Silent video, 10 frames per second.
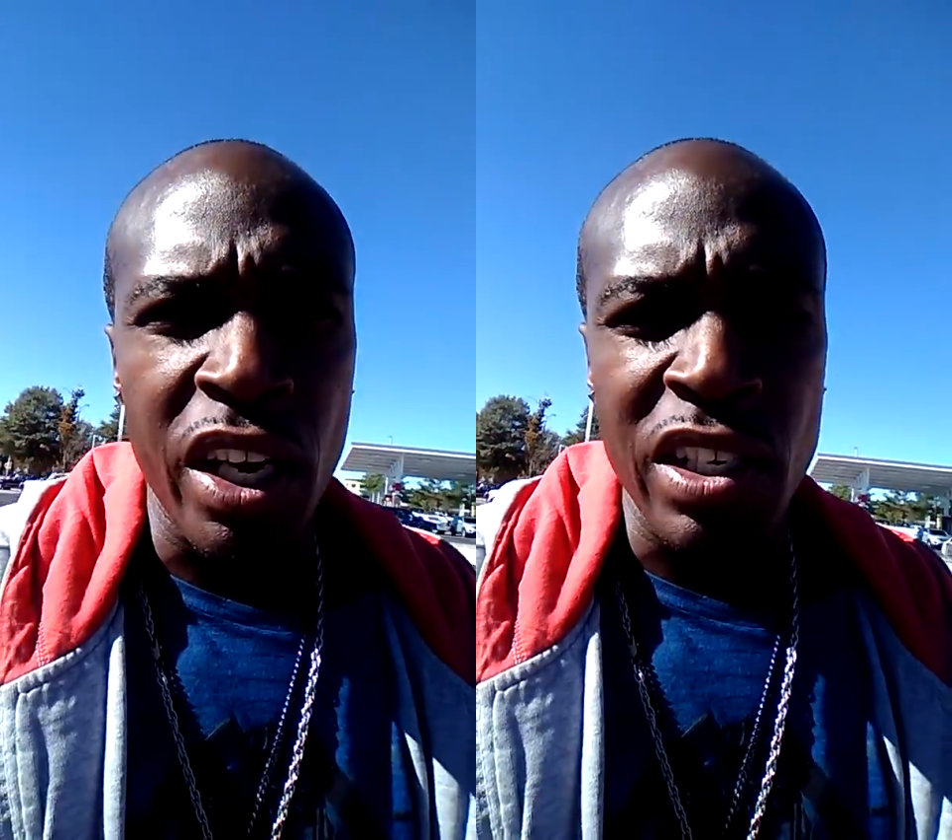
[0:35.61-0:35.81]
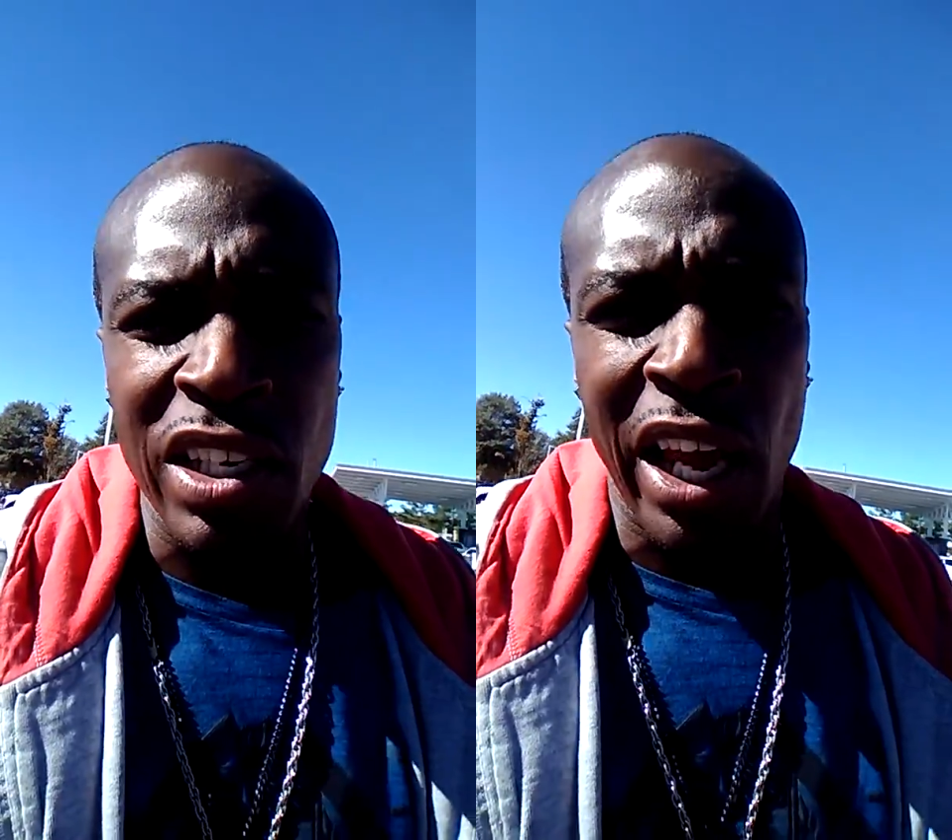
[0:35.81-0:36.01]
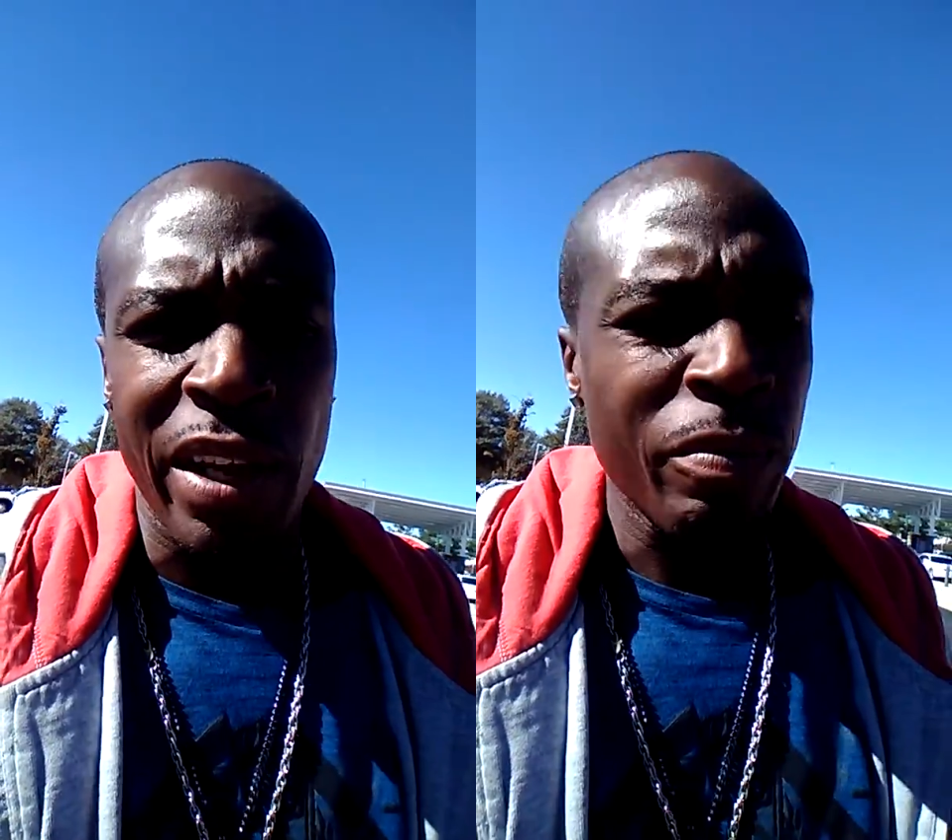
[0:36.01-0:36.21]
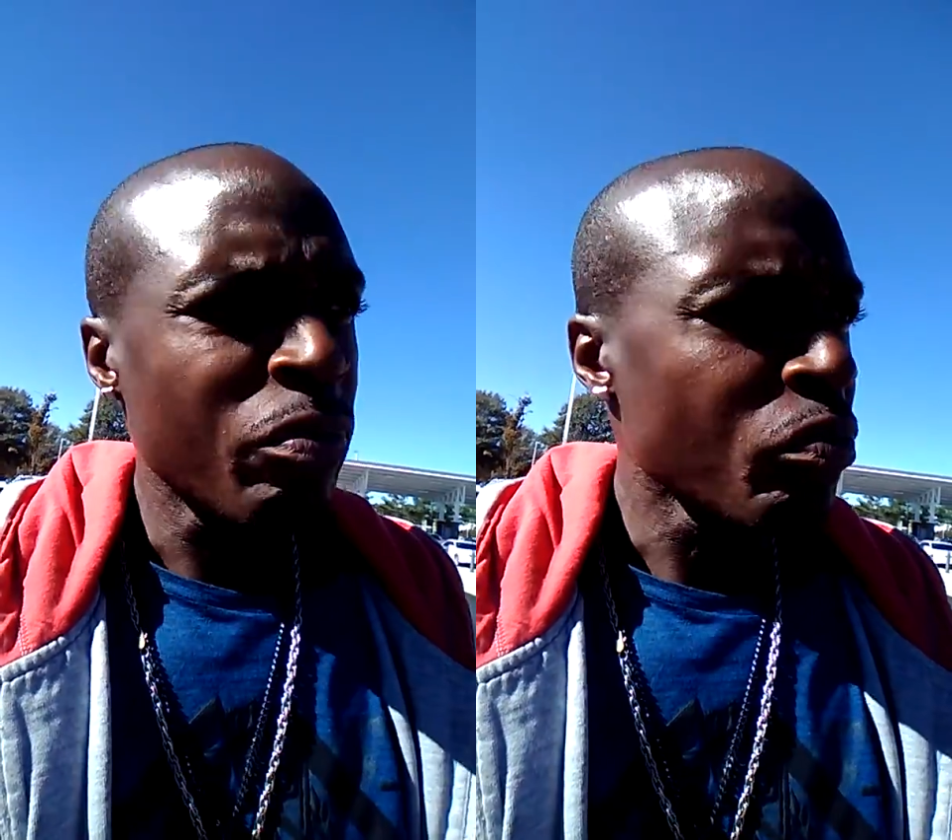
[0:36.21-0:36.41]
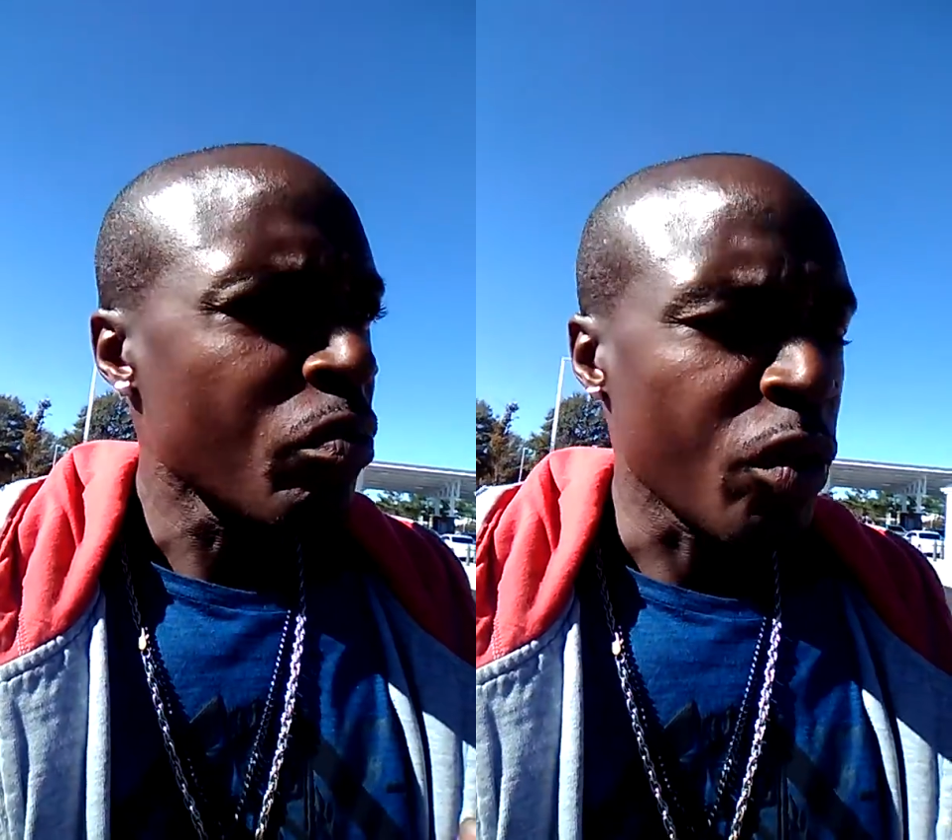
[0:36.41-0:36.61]
And it's like,
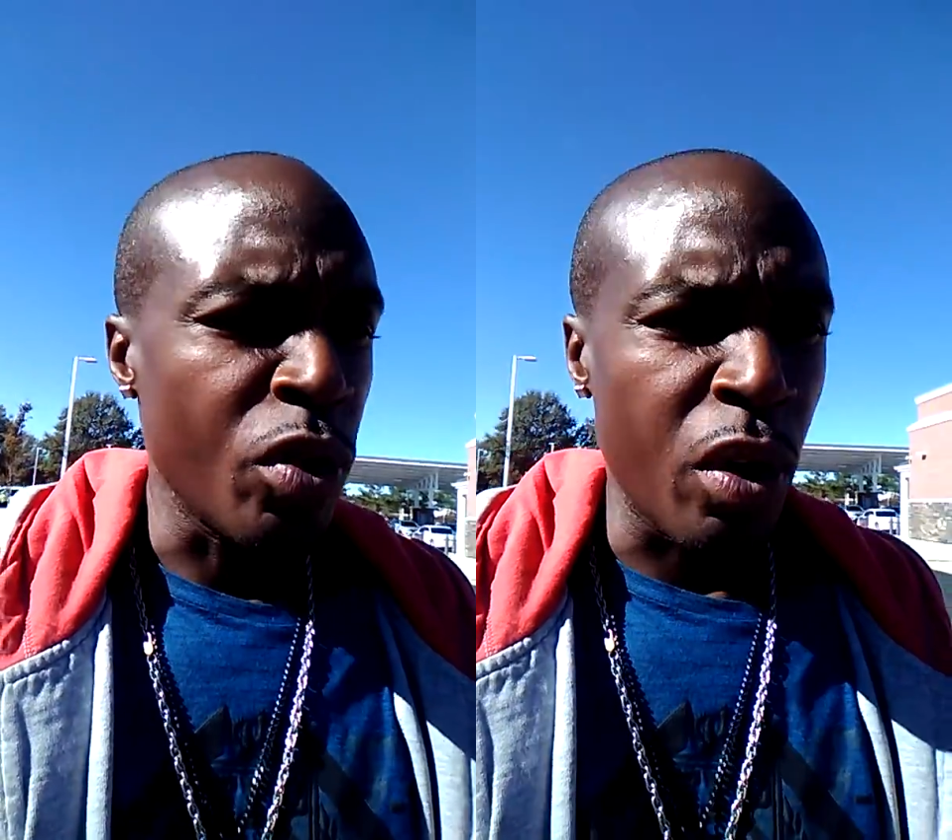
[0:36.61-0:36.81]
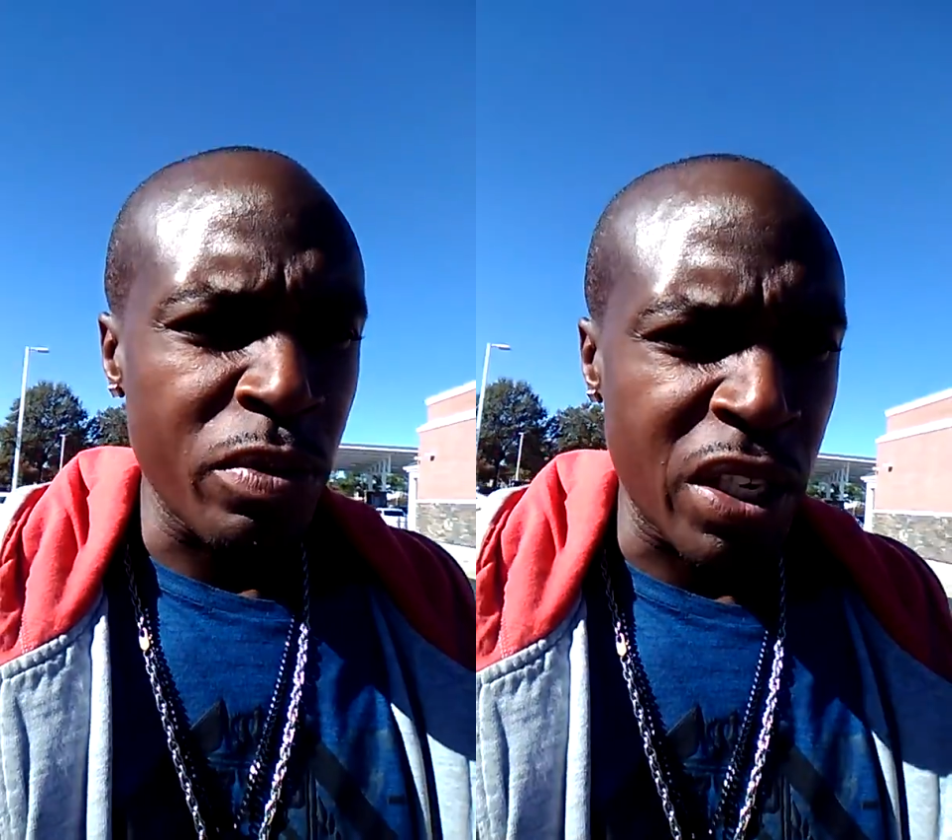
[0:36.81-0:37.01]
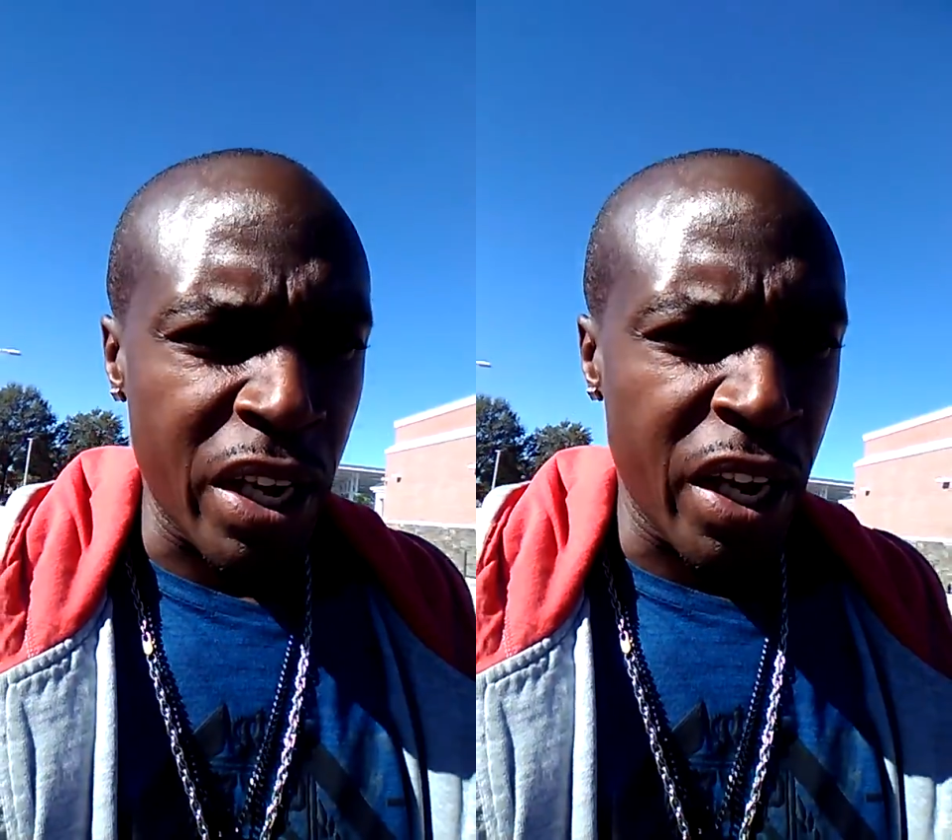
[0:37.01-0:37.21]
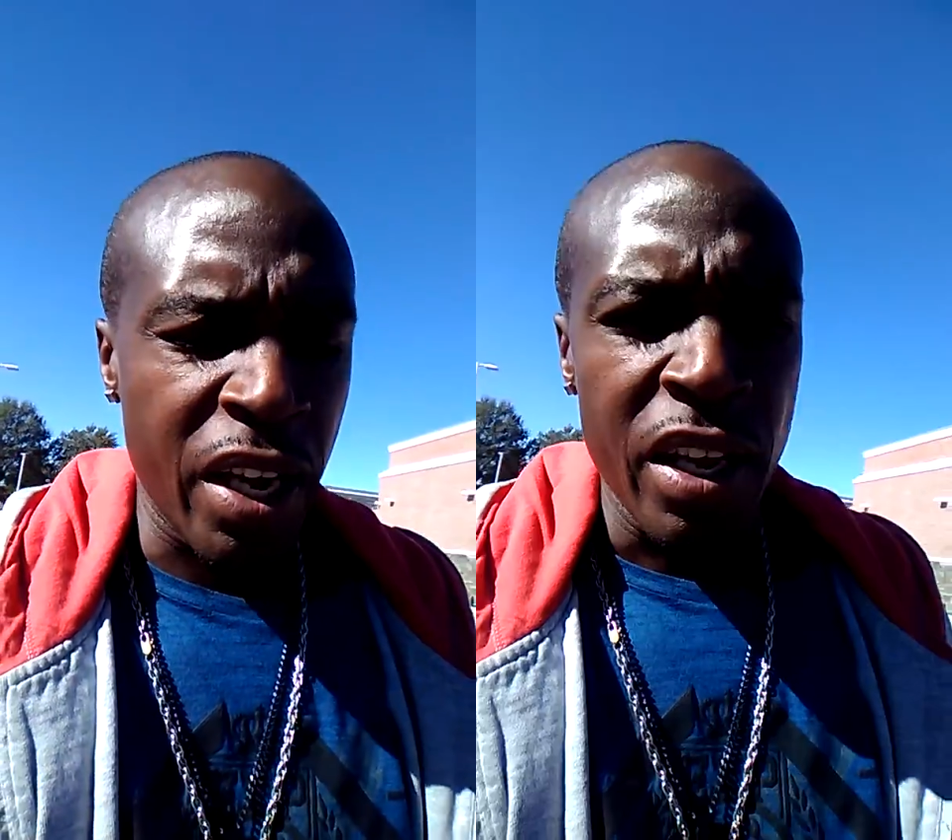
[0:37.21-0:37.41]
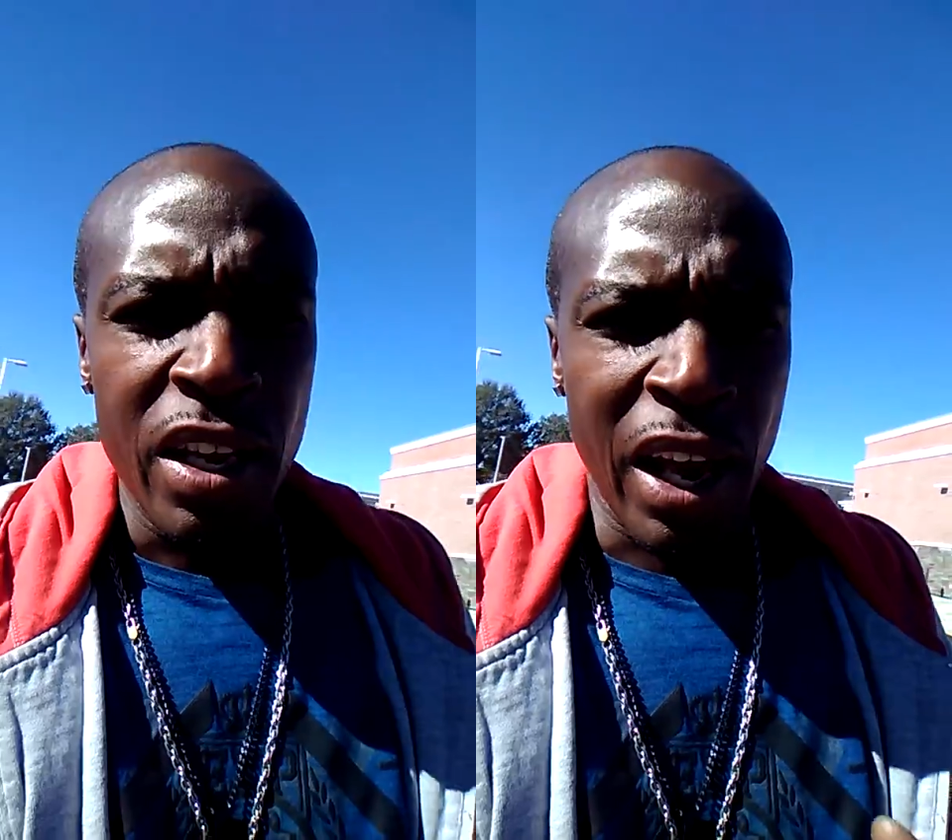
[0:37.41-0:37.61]
you know what I'm saying?
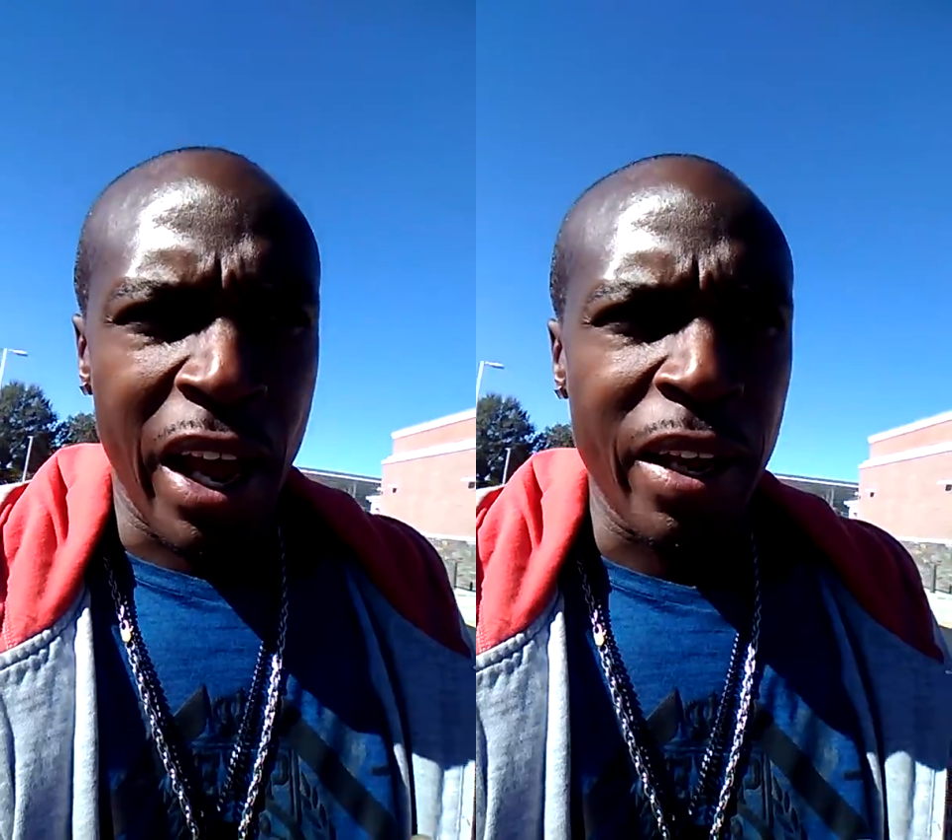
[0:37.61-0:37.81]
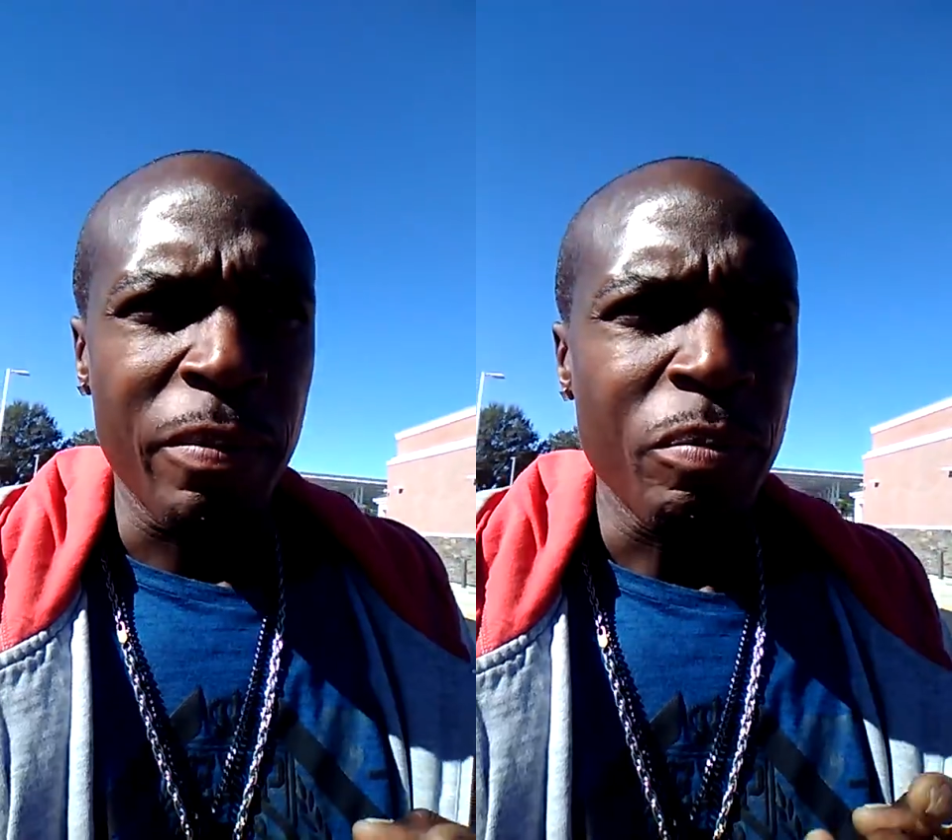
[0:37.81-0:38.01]
Like,